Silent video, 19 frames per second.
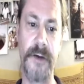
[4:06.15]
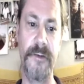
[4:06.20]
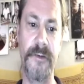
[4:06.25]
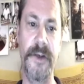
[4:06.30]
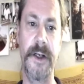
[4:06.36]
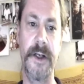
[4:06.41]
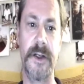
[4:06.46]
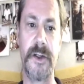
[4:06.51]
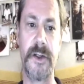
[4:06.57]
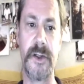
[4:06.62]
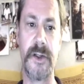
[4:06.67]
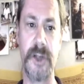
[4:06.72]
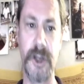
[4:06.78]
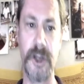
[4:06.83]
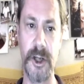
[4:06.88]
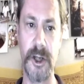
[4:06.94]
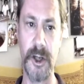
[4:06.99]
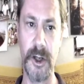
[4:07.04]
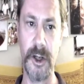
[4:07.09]
of Venus.
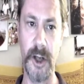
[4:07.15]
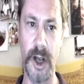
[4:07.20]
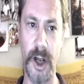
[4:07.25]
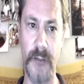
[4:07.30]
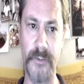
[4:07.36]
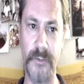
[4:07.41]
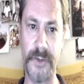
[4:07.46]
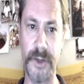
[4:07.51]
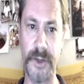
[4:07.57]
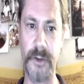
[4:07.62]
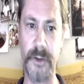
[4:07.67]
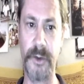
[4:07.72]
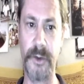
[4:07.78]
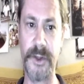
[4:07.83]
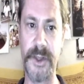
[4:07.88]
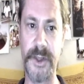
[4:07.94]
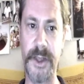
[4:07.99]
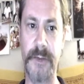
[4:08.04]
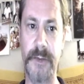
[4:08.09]
So you
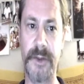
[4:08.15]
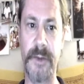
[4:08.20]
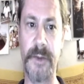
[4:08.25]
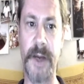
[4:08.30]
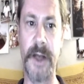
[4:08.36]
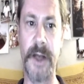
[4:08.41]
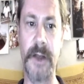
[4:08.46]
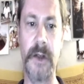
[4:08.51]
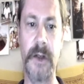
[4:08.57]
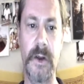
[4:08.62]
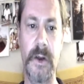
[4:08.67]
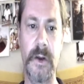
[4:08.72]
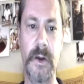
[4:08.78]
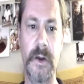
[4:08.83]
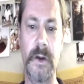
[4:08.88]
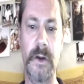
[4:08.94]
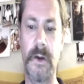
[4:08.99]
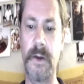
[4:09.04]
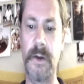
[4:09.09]
see it was about
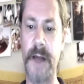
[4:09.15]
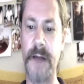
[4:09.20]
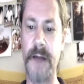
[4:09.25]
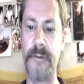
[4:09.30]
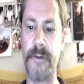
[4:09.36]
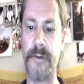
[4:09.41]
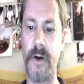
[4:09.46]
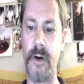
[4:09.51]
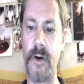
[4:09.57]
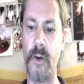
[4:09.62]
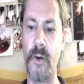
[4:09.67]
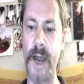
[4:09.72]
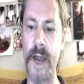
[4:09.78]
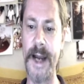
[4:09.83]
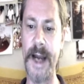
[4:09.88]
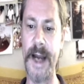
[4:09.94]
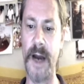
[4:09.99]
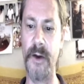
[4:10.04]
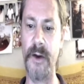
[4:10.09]
that far
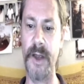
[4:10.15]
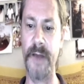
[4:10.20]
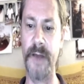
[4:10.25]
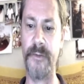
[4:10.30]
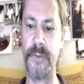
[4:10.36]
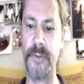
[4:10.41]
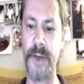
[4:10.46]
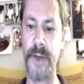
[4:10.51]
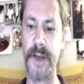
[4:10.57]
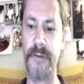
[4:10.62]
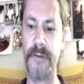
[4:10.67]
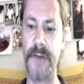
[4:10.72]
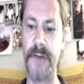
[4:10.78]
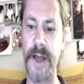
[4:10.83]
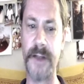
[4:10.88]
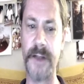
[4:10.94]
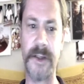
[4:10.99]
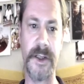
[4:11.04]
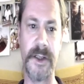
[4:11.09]
away. Now, if we
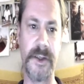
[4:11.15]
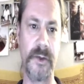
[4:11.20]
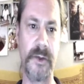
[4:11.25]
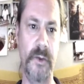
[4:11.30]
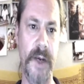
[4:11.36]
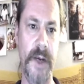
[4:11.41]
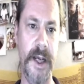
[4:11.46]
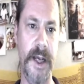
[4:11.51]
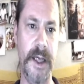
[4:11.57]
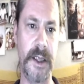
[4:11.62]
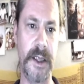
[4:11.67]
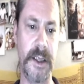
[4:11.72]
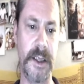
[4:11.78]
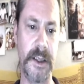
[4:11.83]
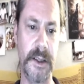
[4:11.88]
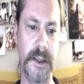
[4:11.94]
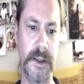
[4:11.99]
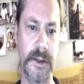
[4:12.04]
advance this a week,